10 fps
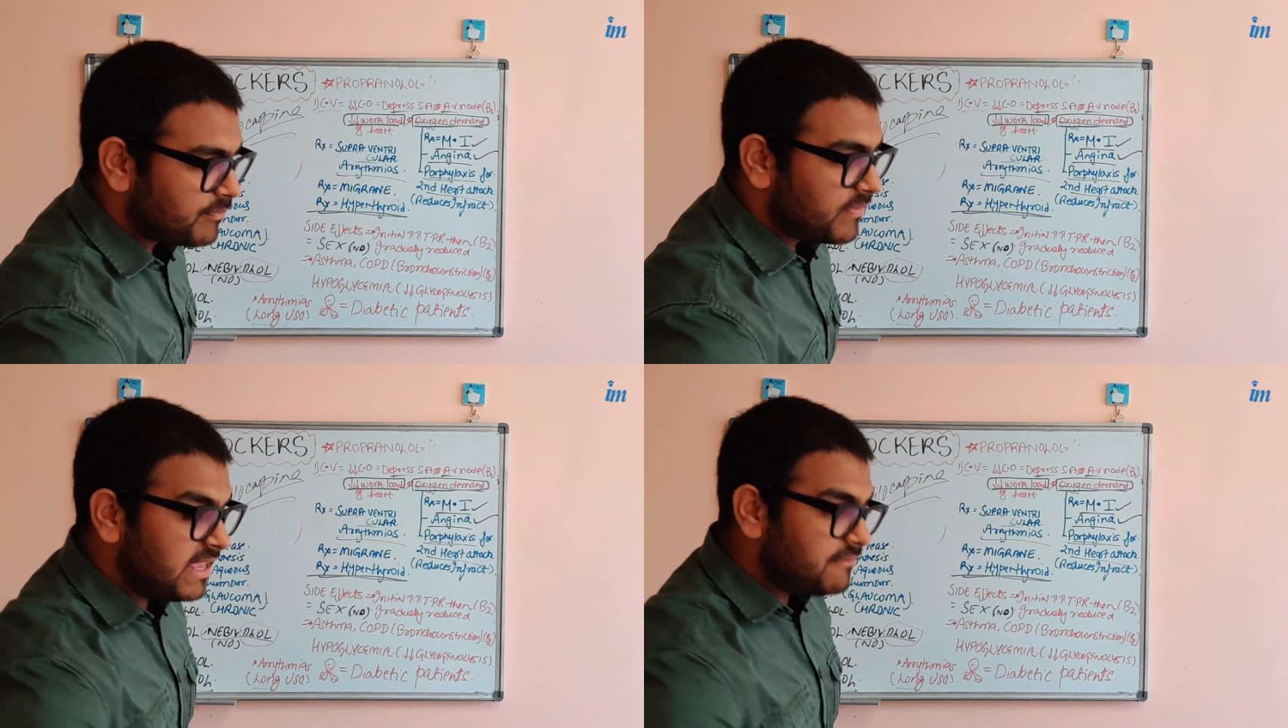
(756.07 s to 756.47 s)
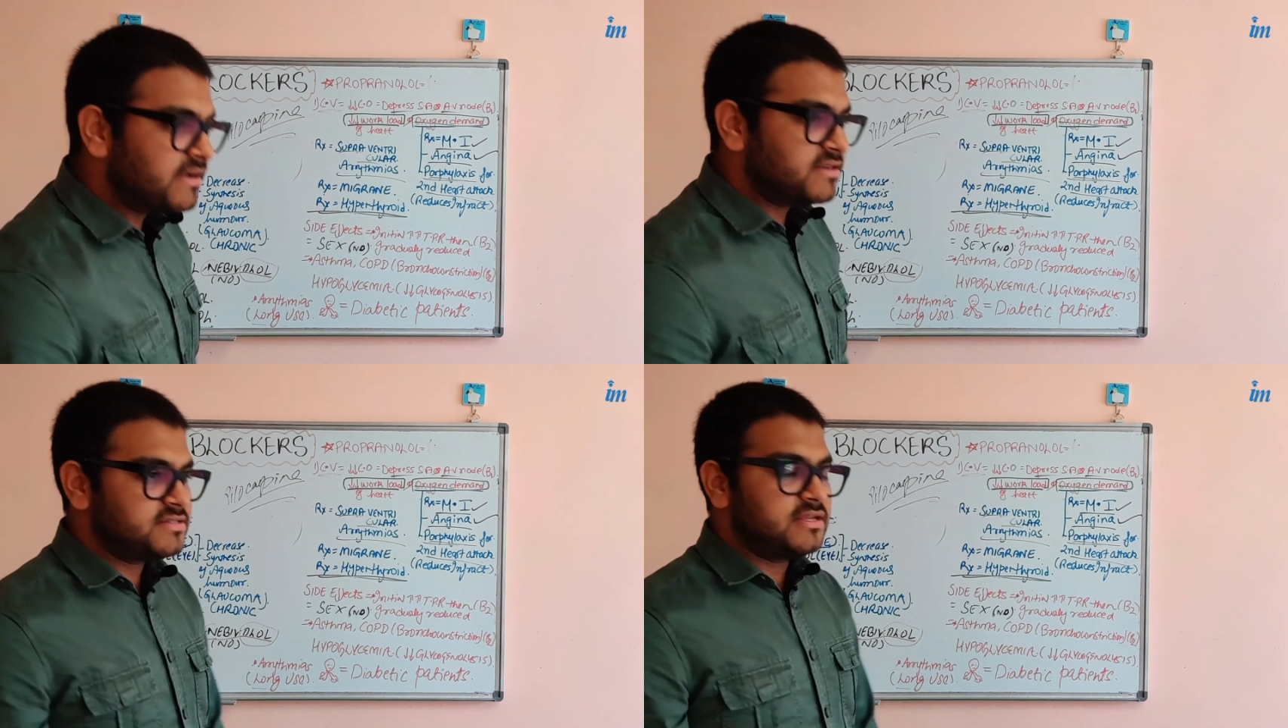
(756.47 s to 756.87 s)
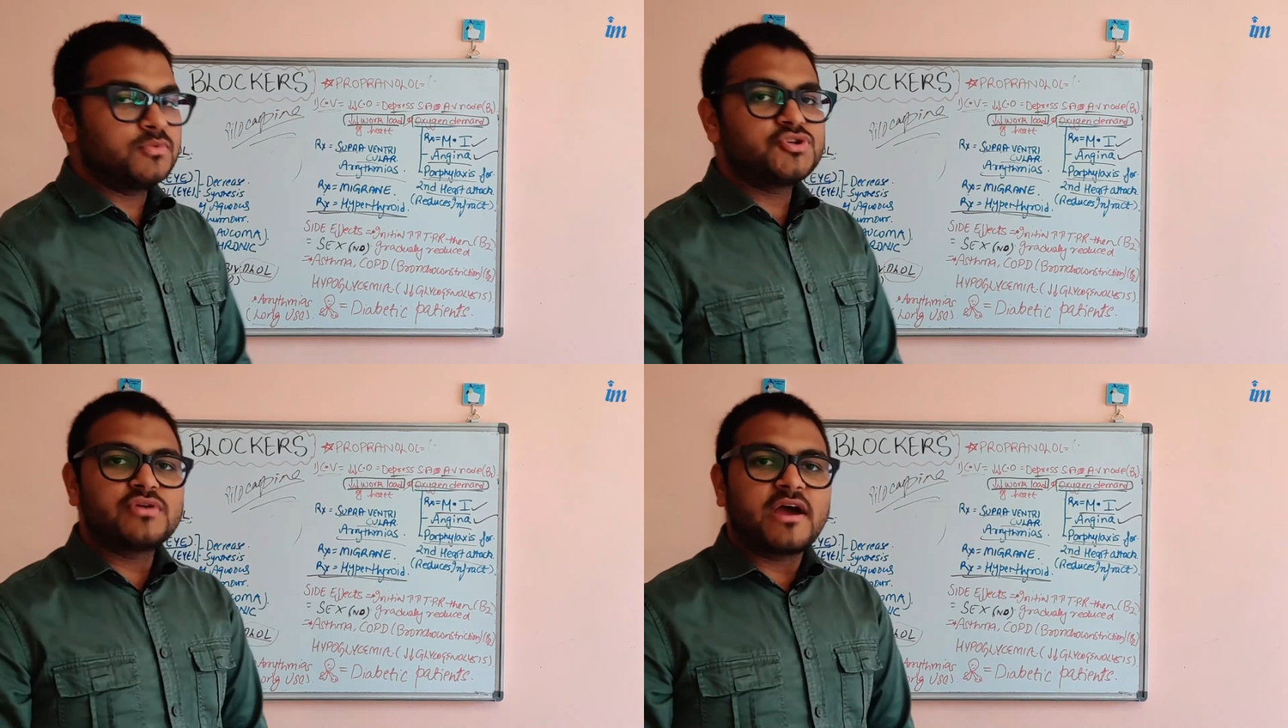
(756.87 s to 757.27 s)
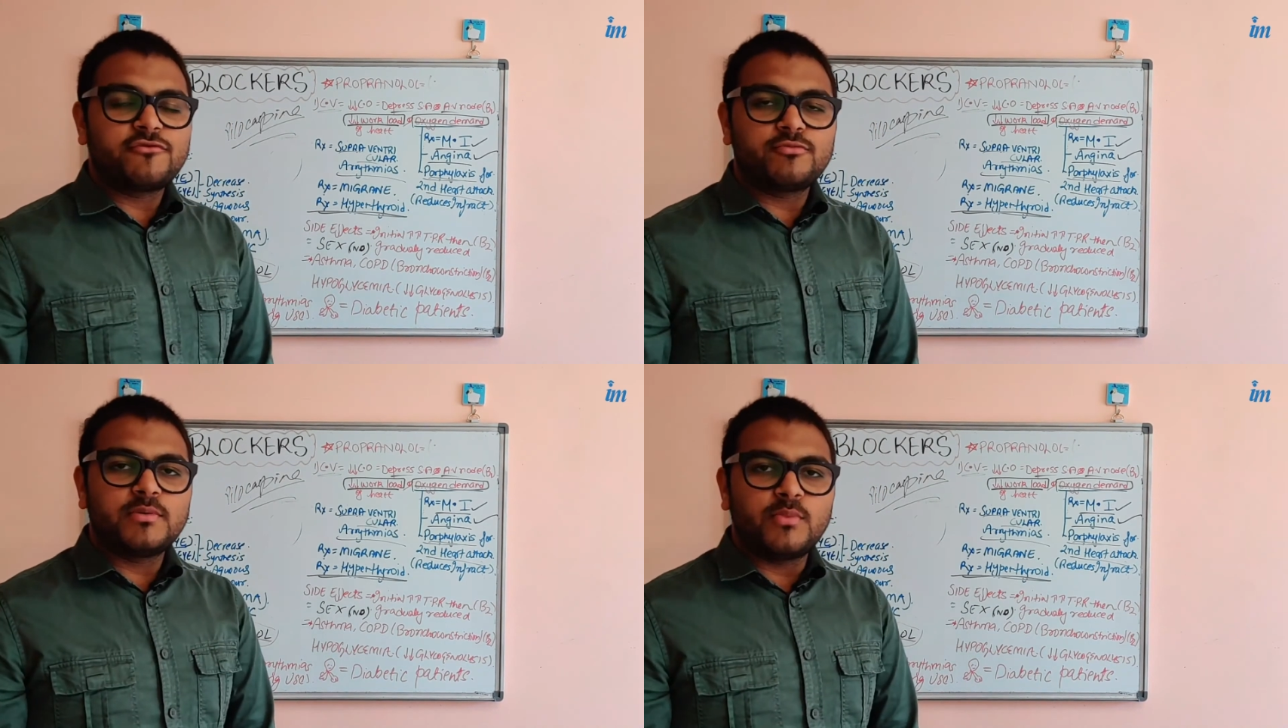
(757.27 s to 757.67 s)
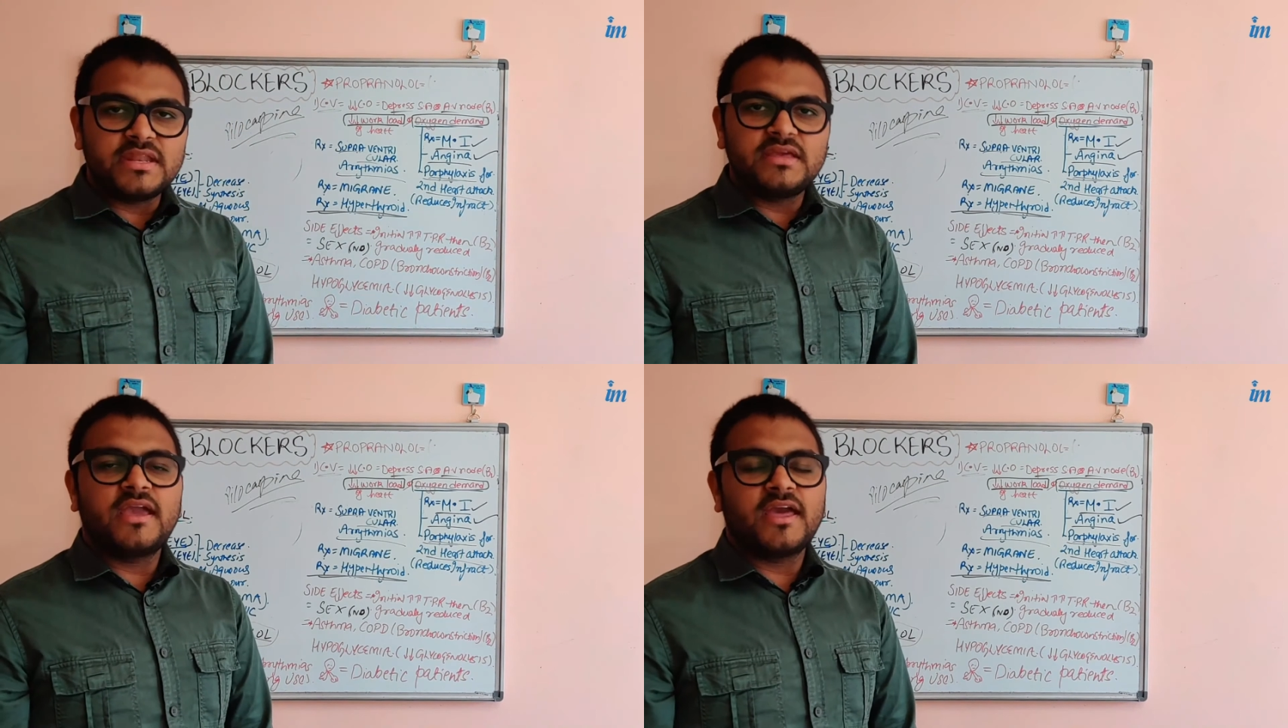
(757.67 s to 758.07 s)
events in which you have to be
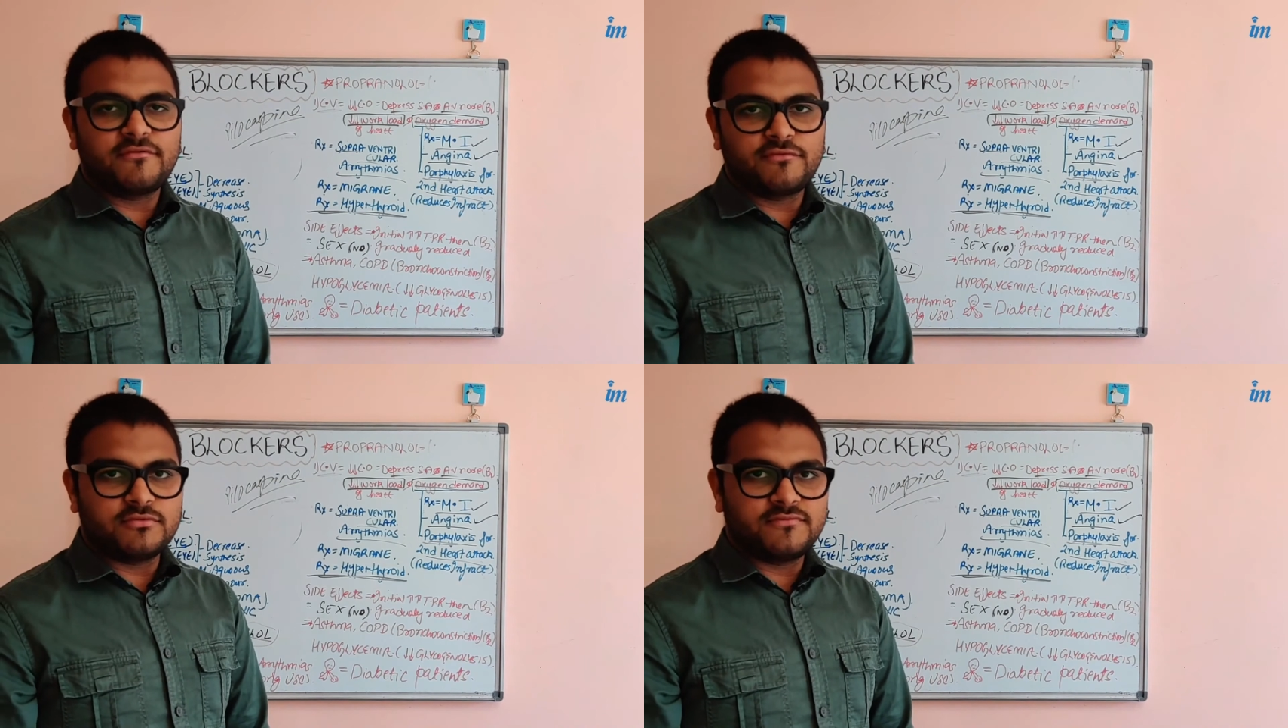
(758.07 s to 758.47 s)
very careful